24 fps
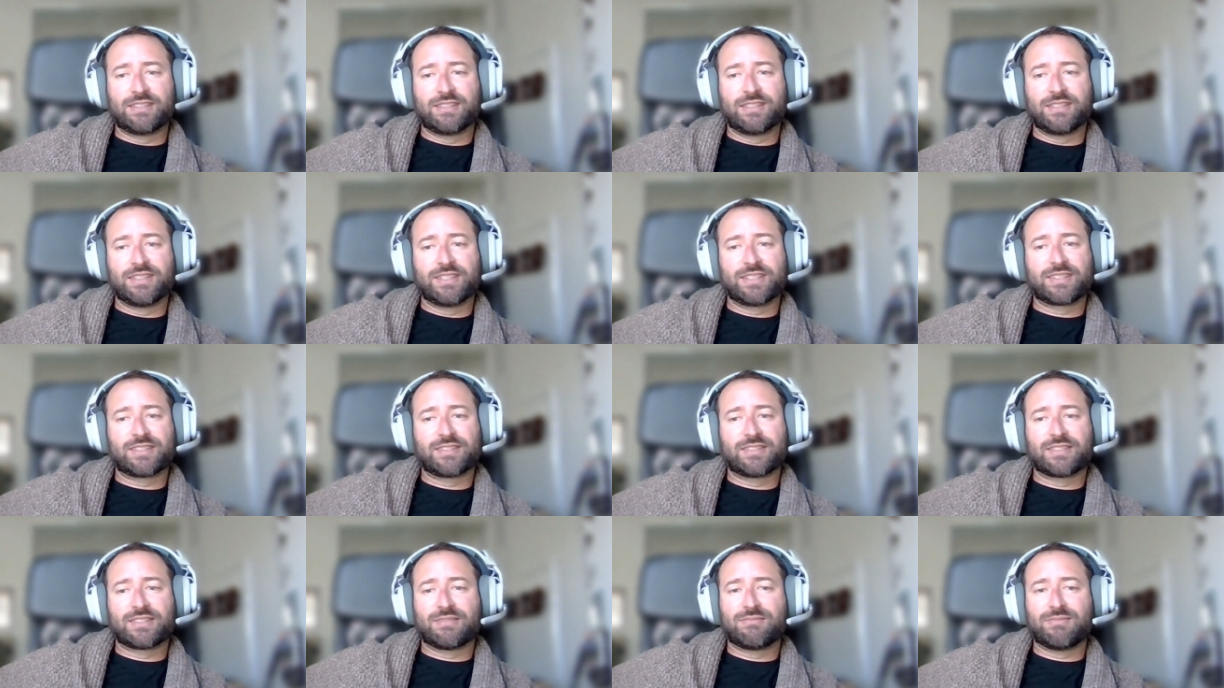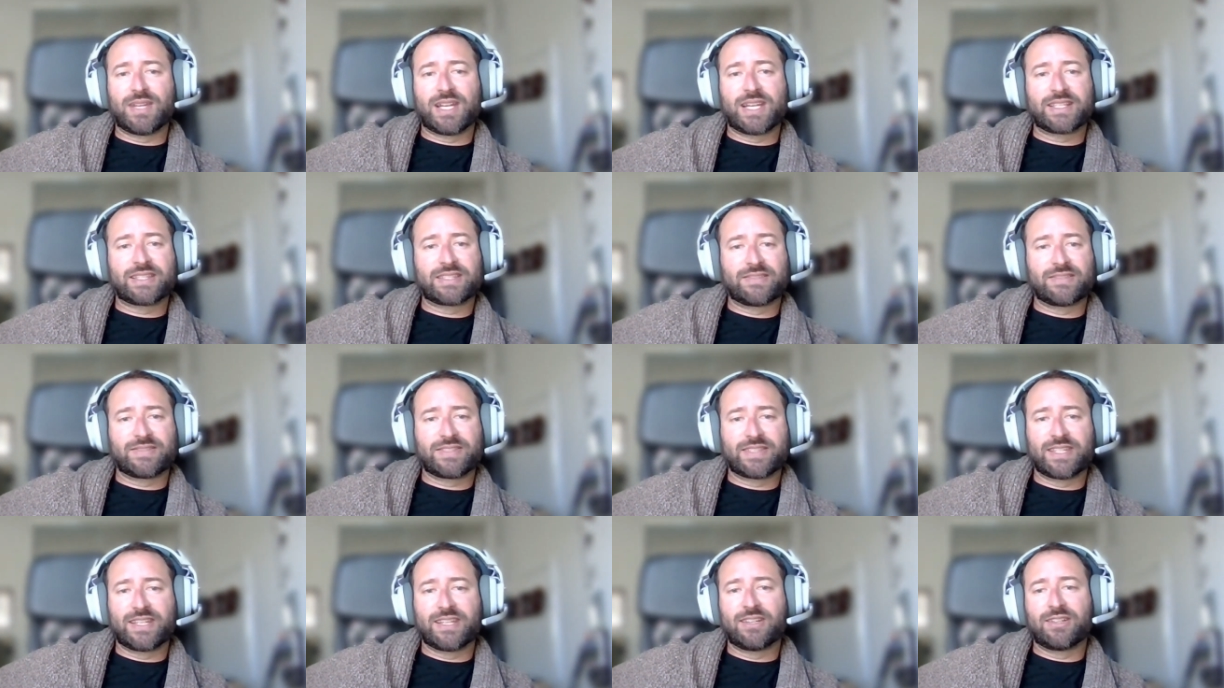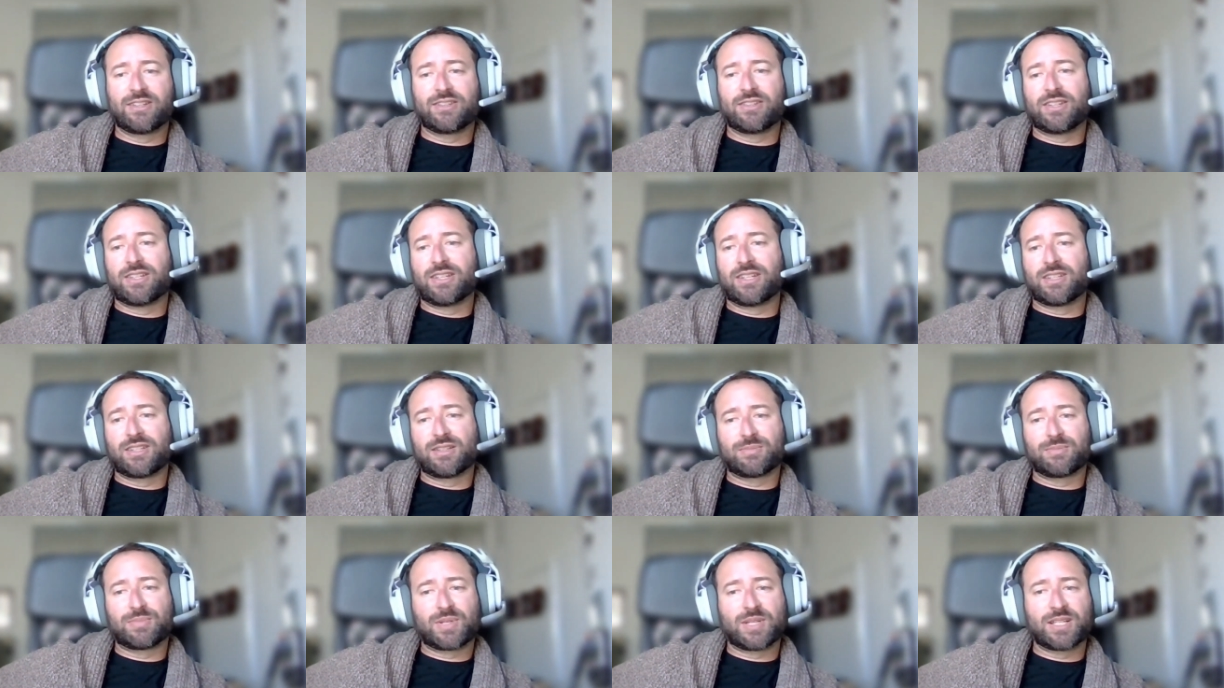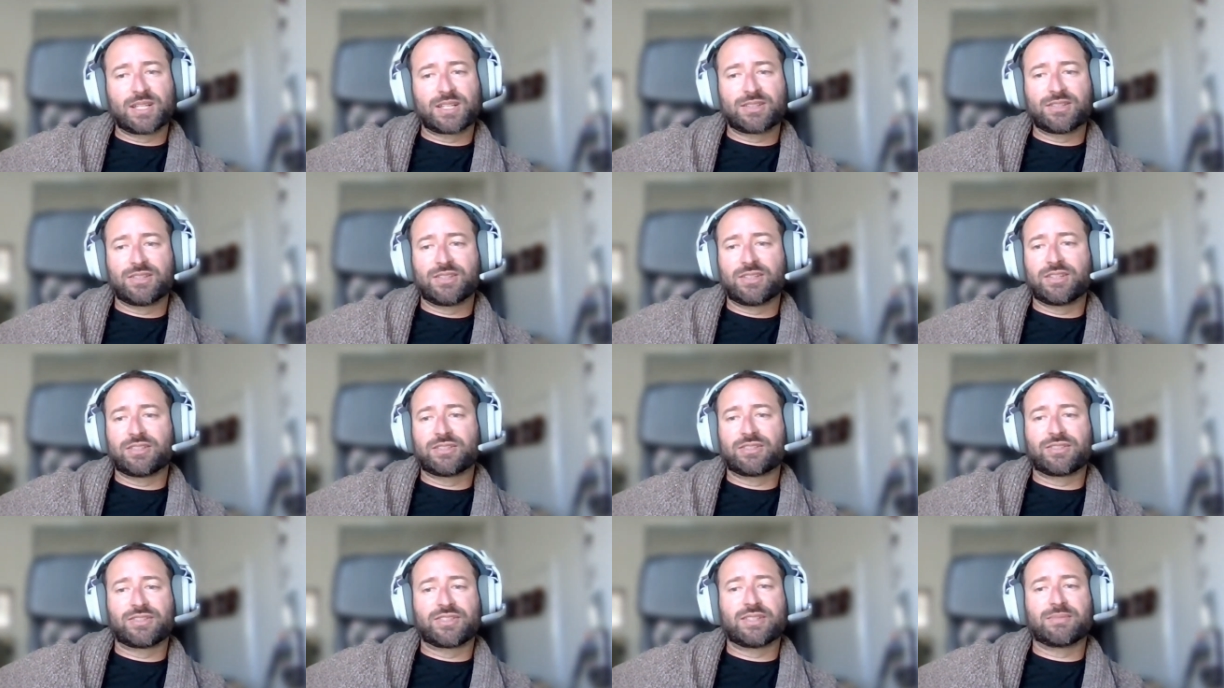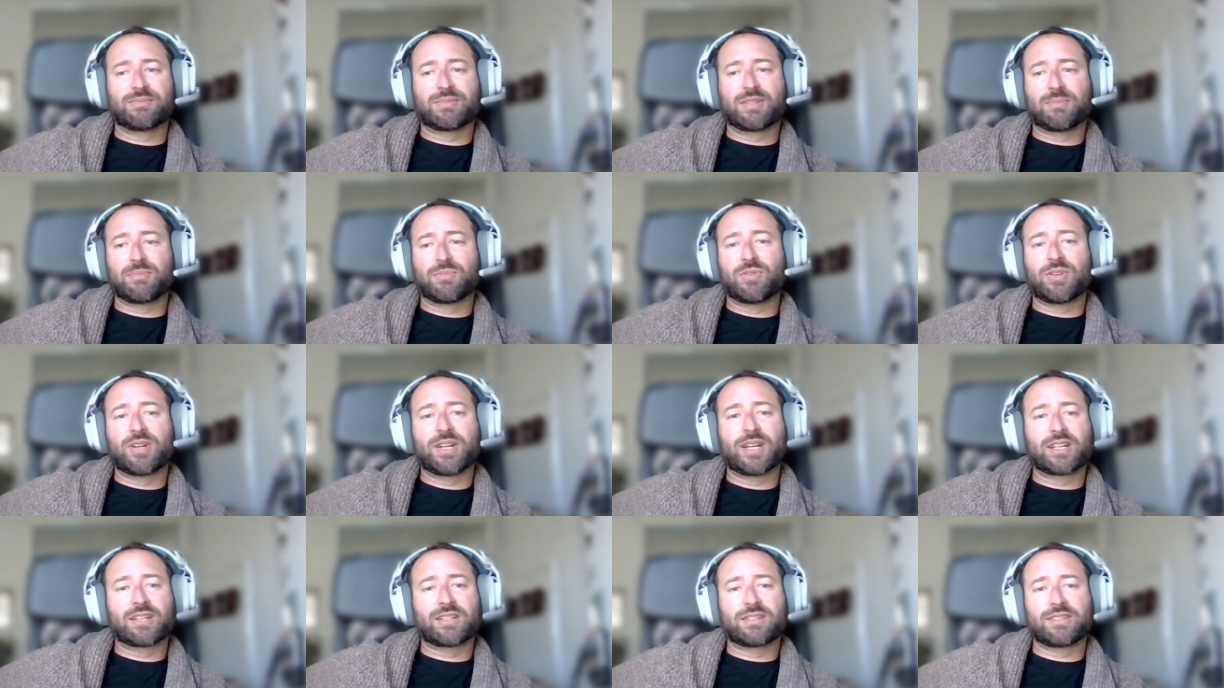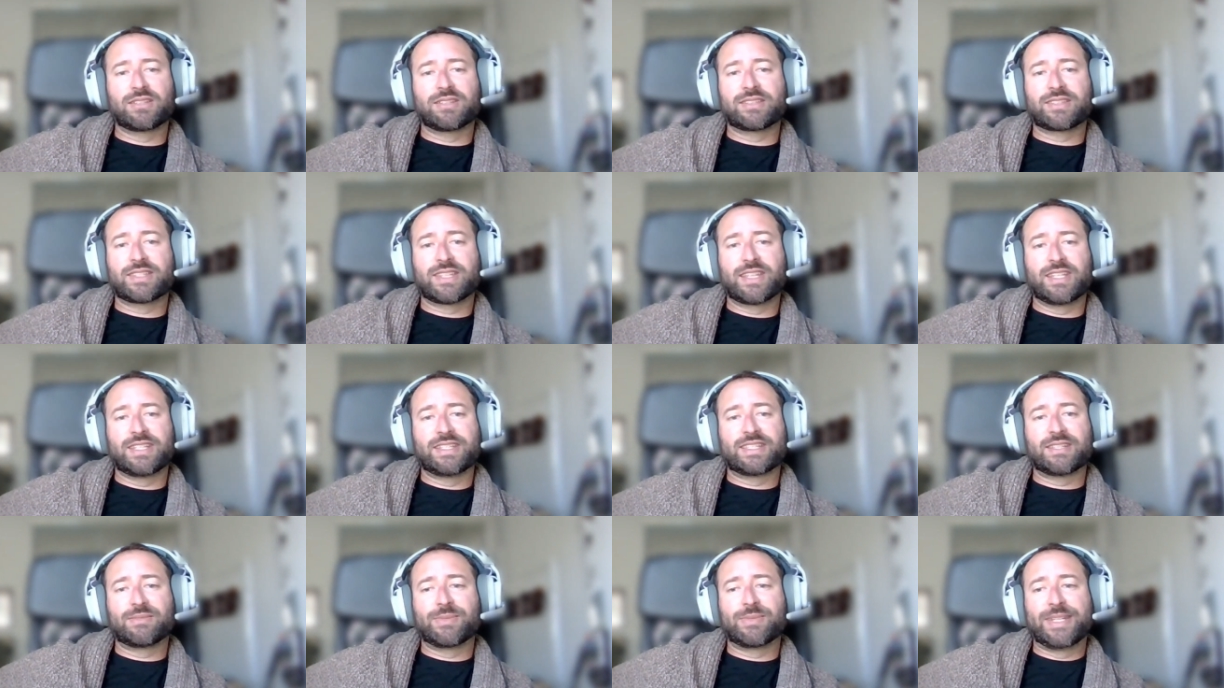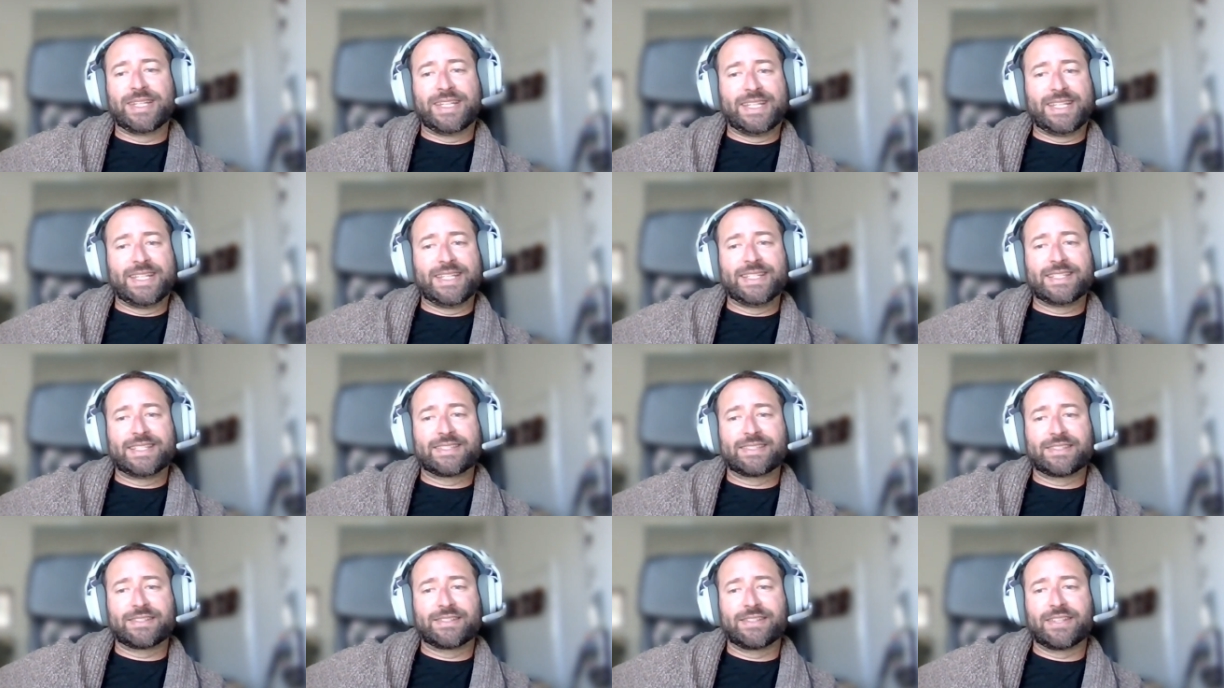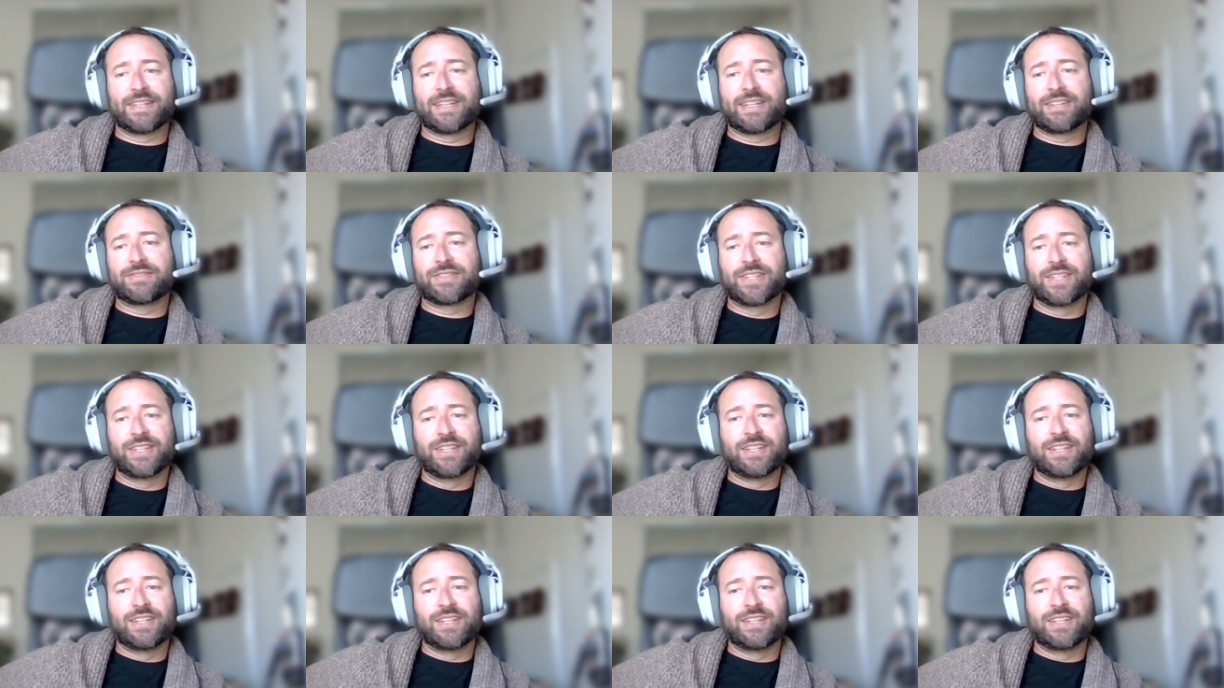Unless there's a massive sale, another product launch, or something miraculous that someone needs in their life,